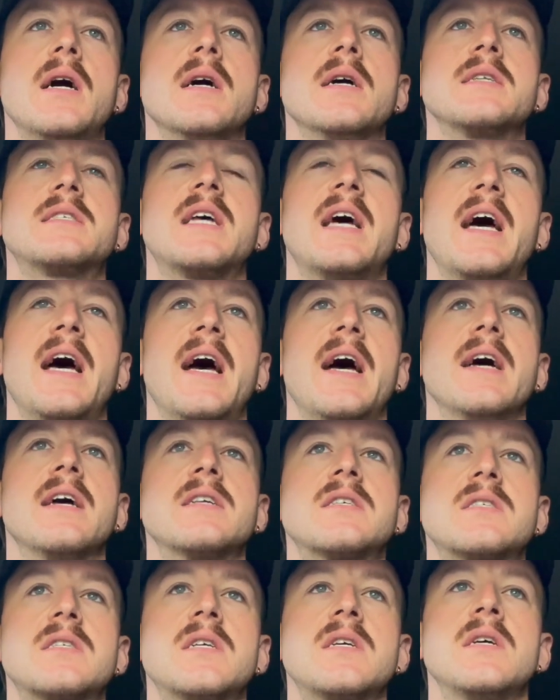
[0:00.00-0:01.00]

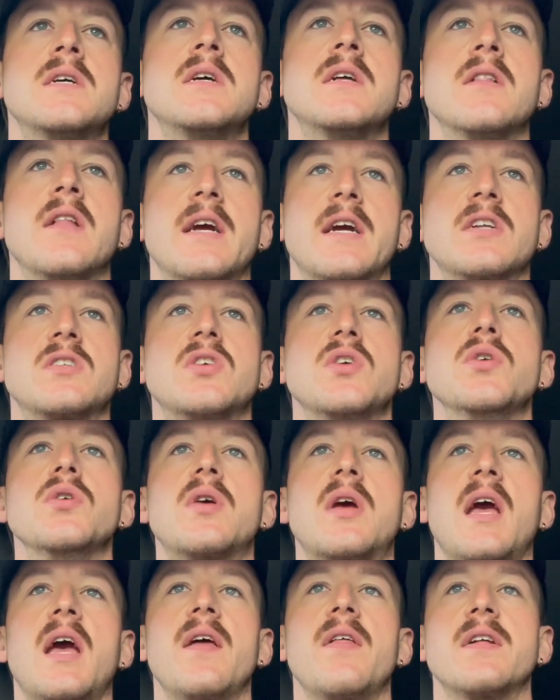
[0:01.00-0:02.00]
test like a
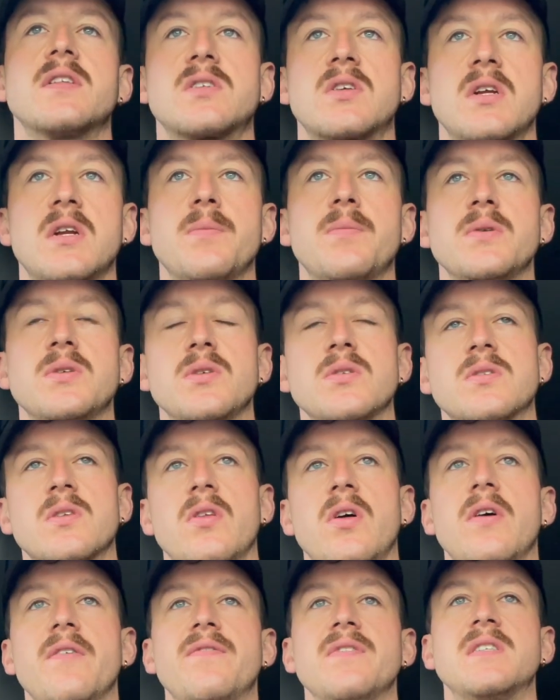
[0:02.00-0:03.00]
2K that's going to produce a
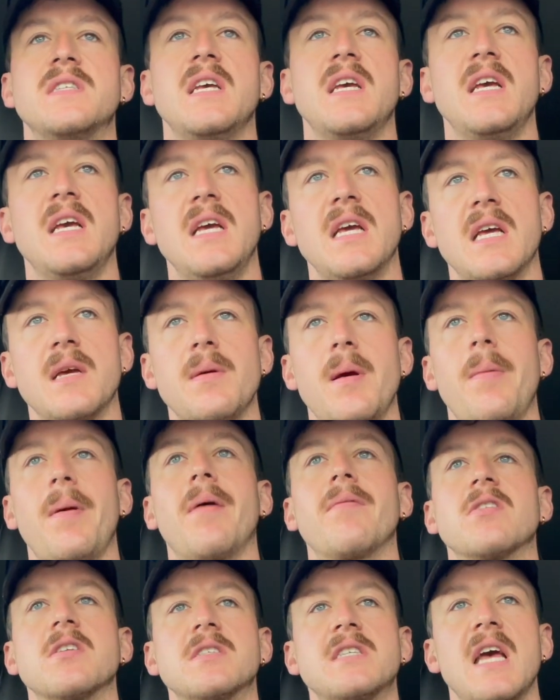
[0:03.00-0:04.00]
lot of fatigue. You maybe
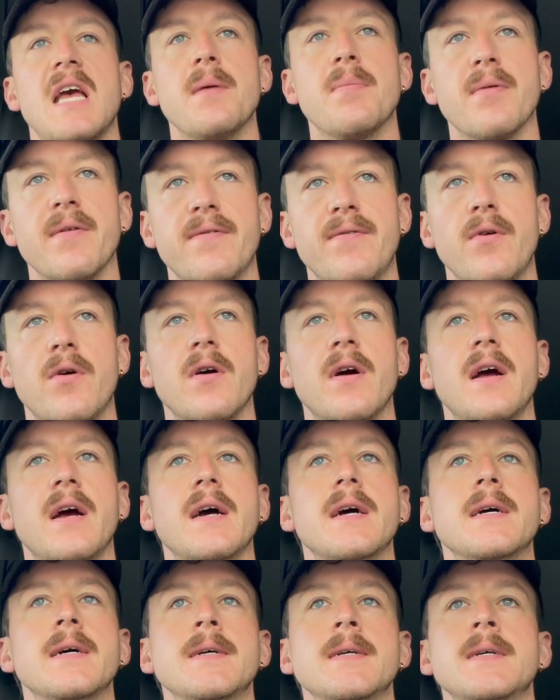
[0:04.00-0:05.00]
have to taper for it.